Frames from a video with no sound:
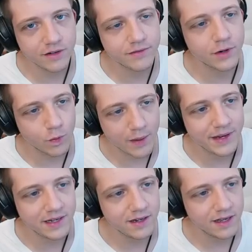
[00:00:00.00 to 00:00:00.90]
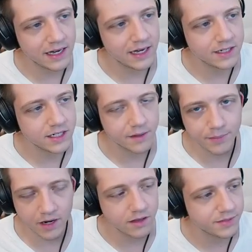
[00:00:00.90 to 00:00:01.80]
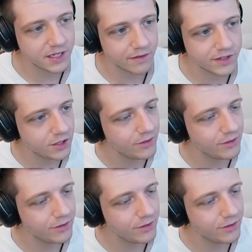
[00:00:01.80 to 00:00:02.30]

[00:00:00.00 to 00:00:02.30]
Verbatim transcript: for women uh, to compare themselves to.